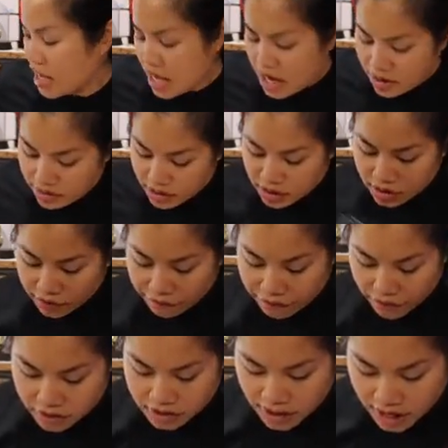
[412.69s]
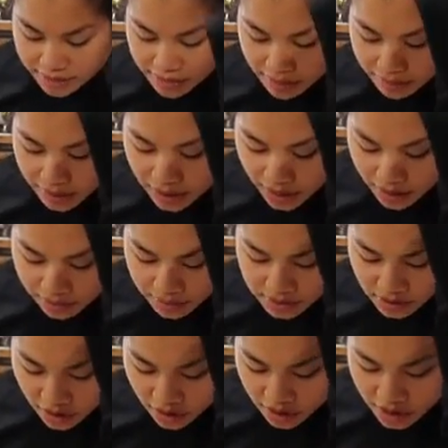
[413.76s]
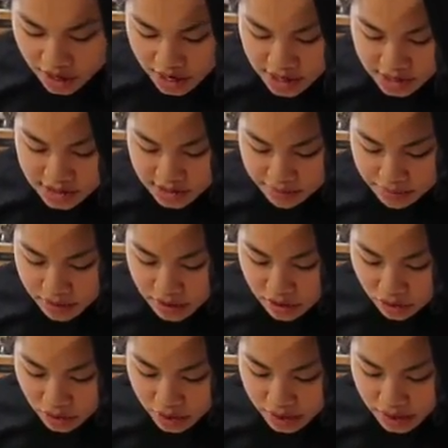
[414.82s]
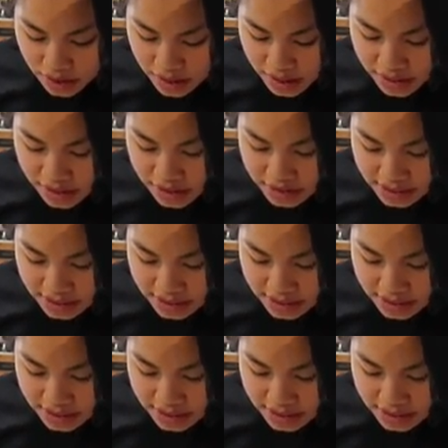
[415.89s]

Here we go. The first item that we got was our Demogorgon